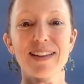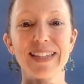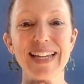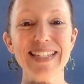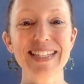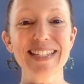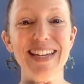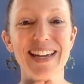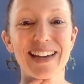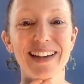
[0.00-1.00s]
let's
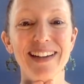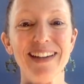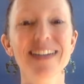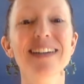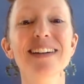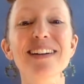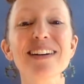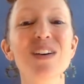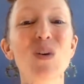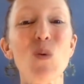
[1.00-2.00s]
sing
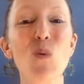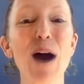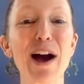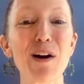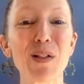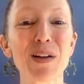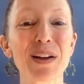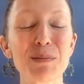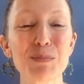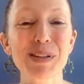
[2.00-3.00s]
while
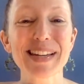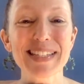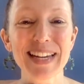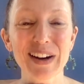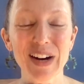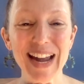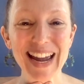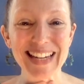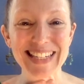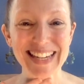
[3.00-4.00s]
placing our
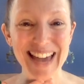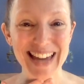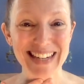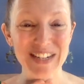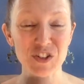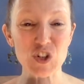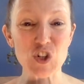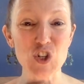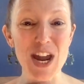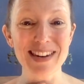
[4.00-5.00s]
hand again
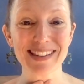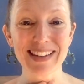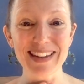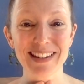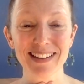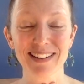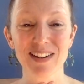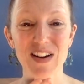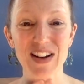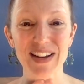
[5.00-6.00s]
gently
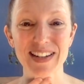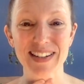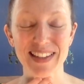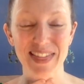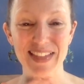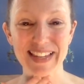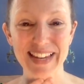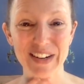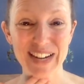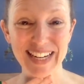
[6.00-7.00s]
on the
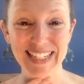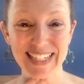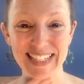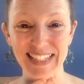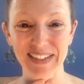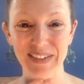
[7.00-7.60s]
larynx.